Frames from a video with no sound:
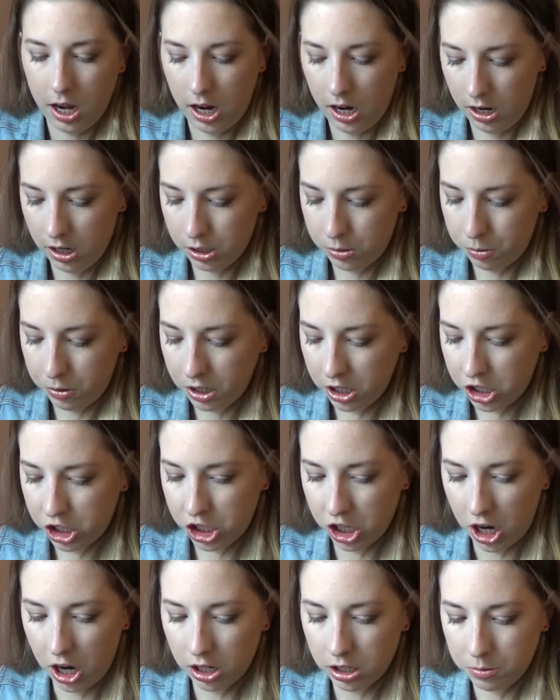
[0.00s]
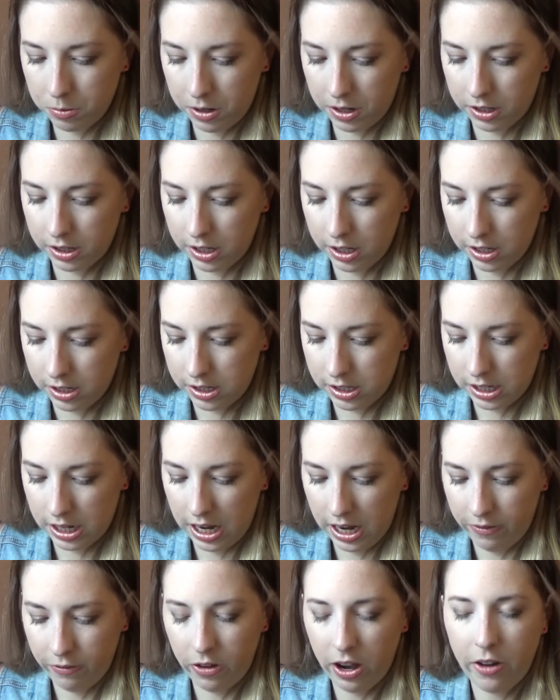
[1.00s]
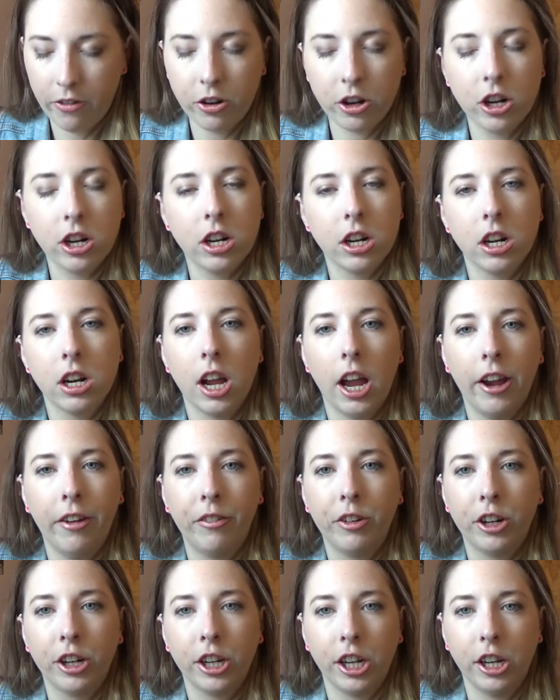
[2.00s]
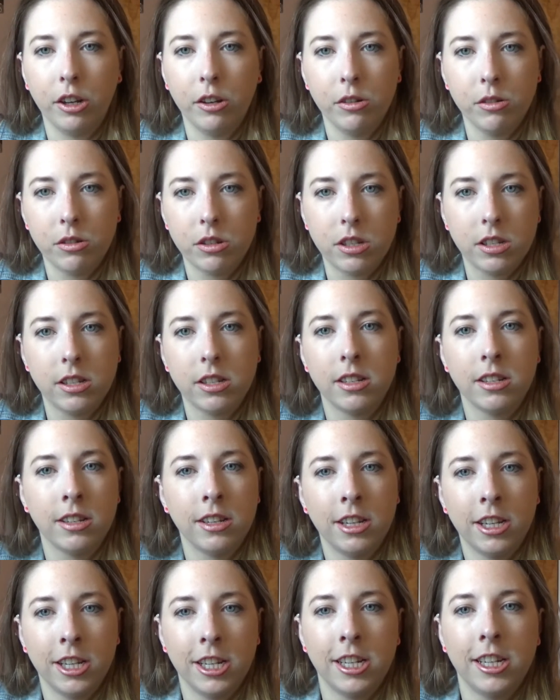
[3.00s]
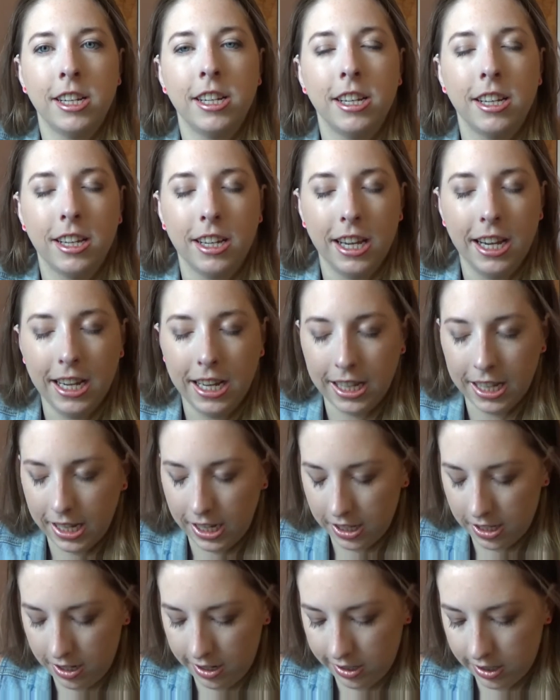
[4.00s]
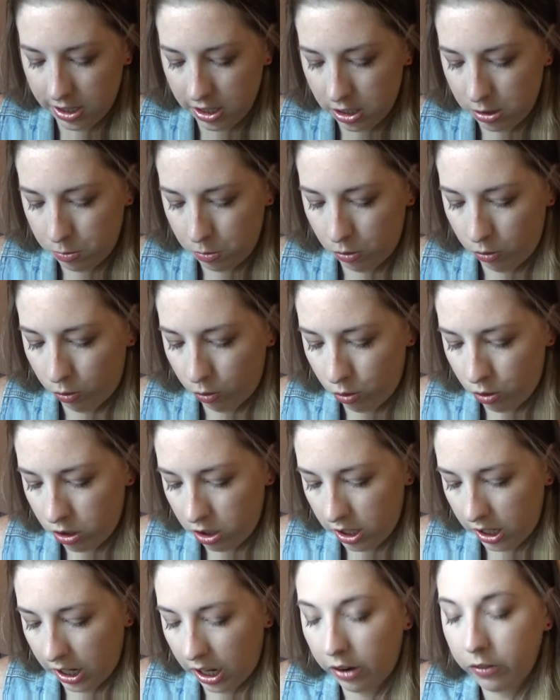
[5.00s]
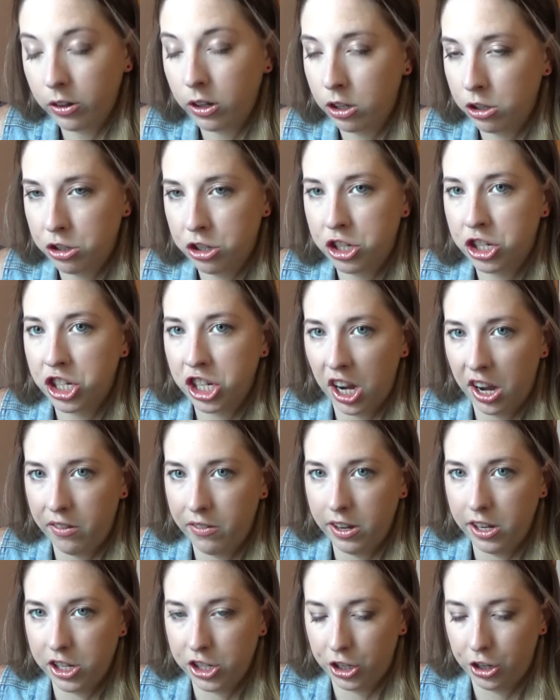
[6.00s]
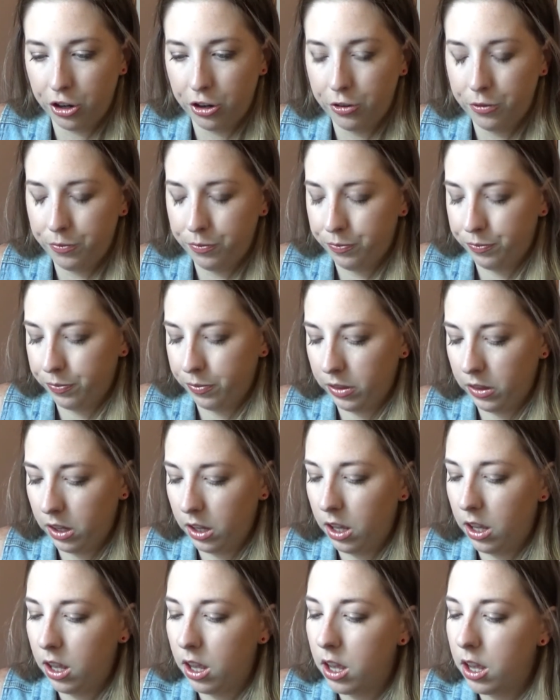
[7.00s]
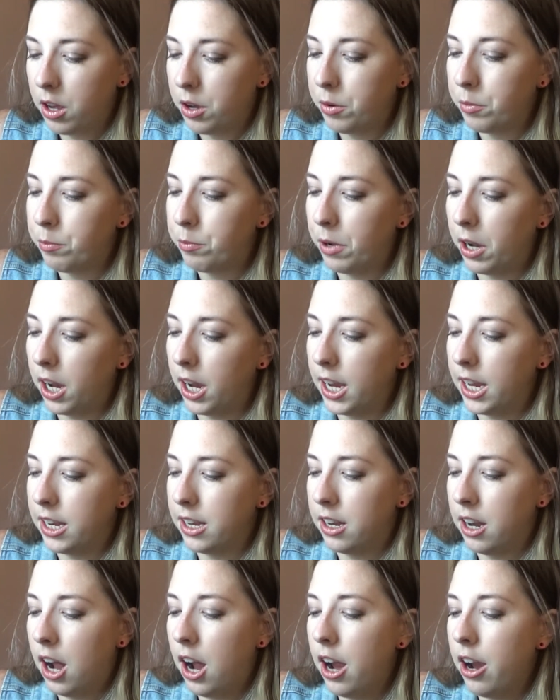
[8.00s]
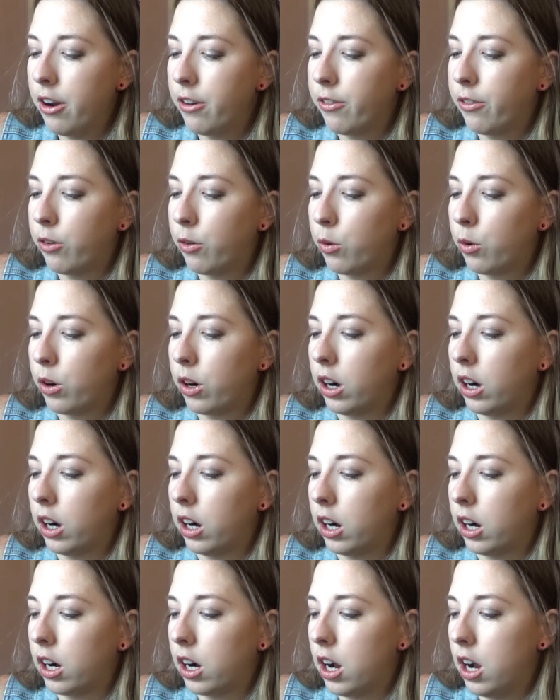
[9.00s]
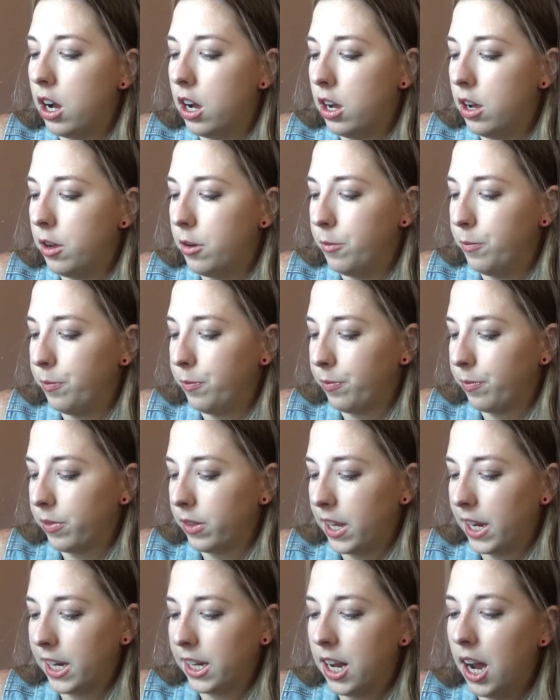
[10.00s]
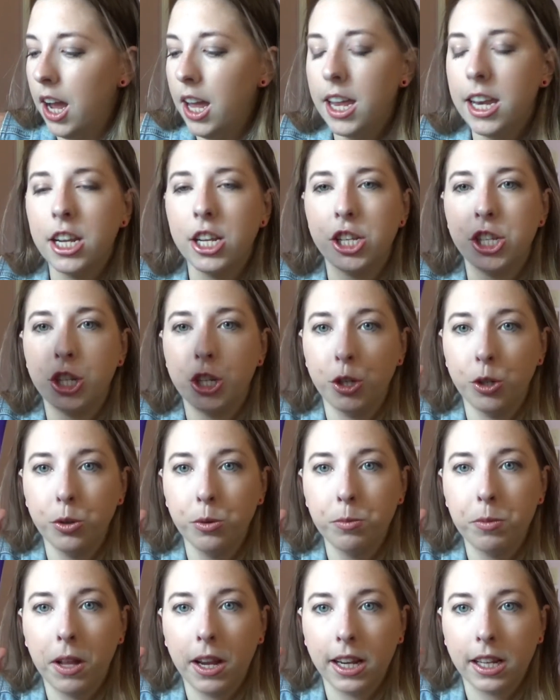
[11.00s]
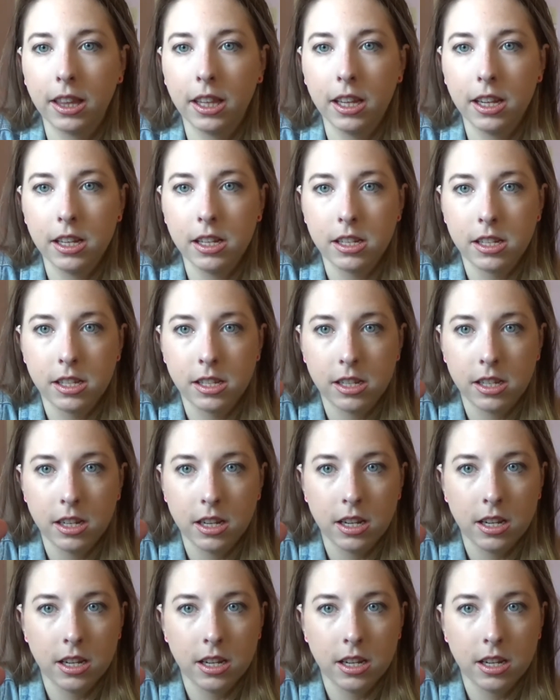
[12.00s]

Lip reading: I was pretty shocked about this, and I've never ever used anything like this before. Like, I've used shaving gel, but not for not in a tube like this.